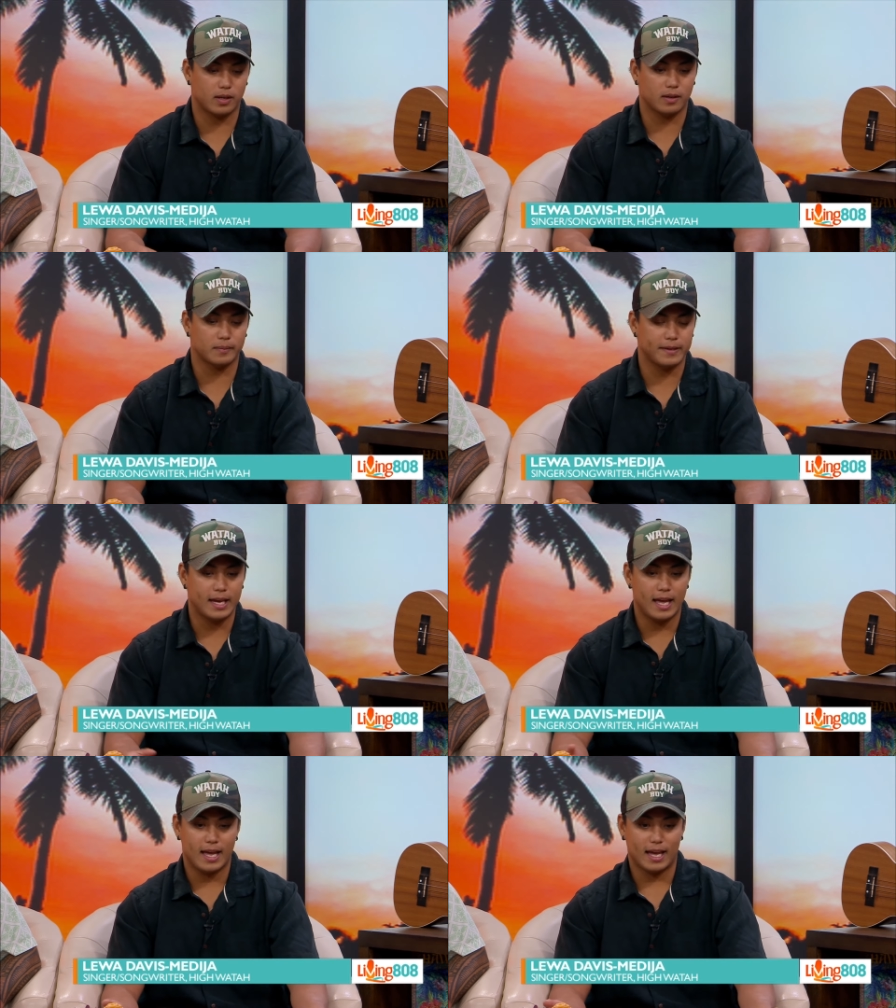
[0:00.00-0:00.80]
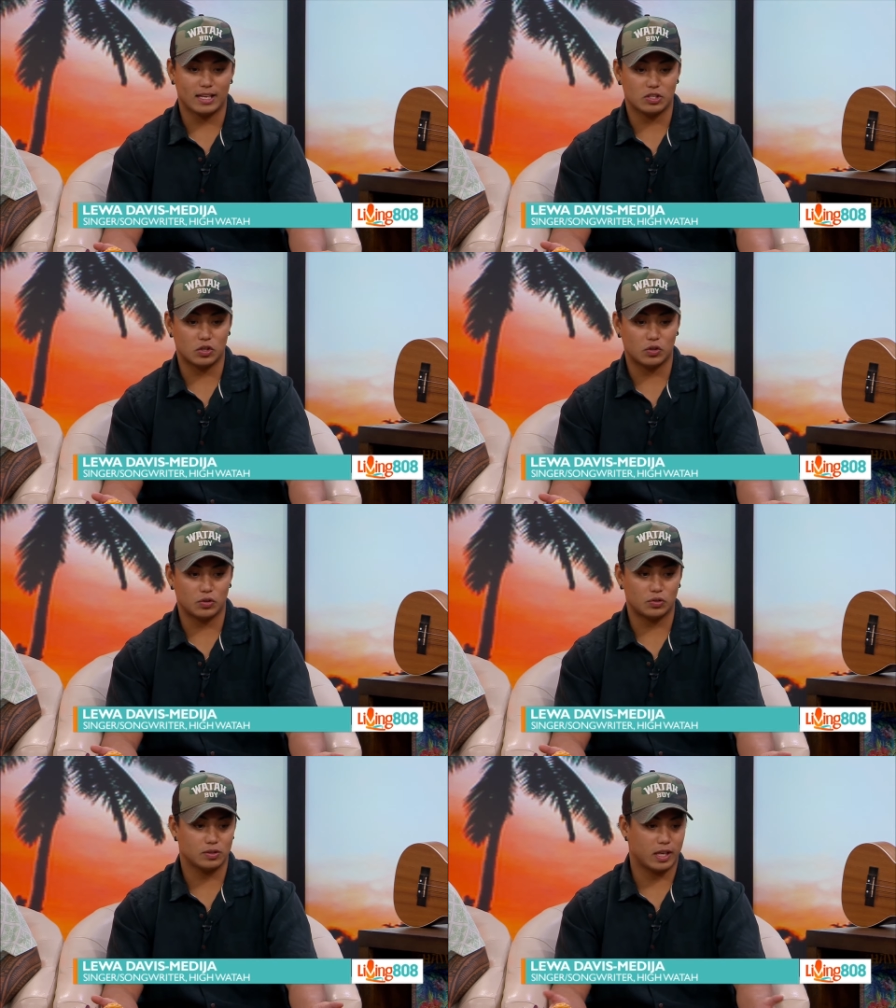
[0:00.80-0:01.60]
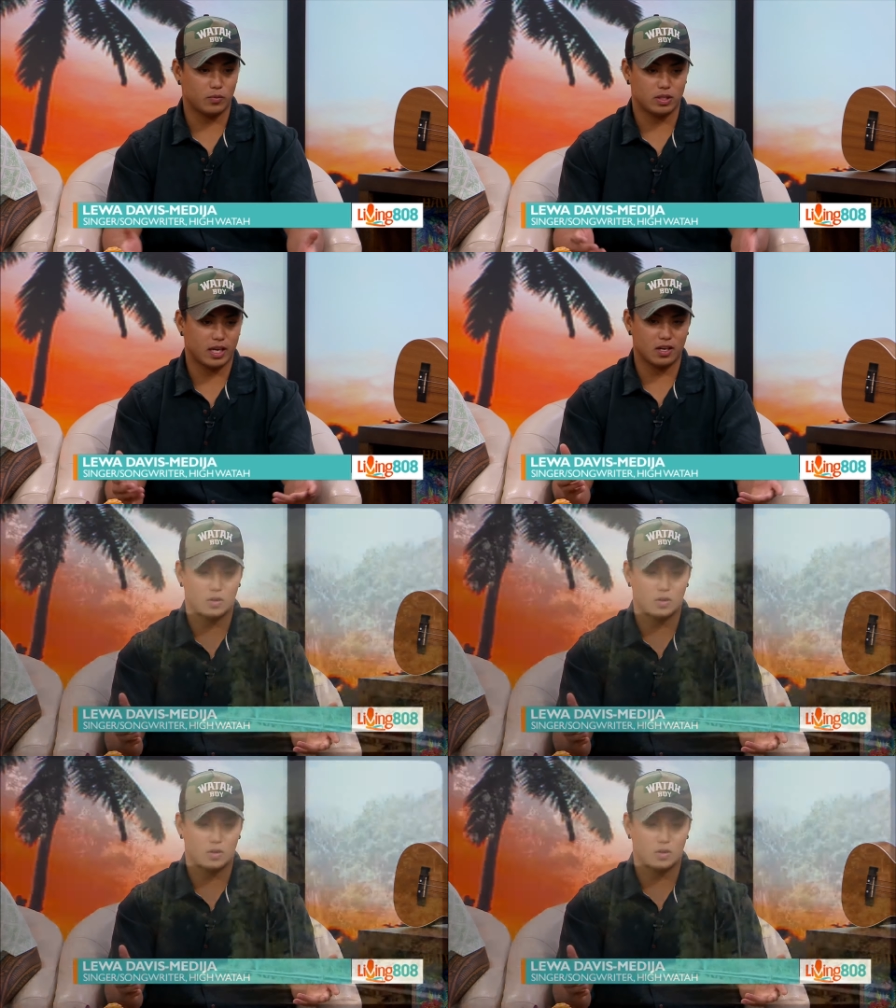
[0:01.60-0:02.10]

Um, right. And so, like, we kind of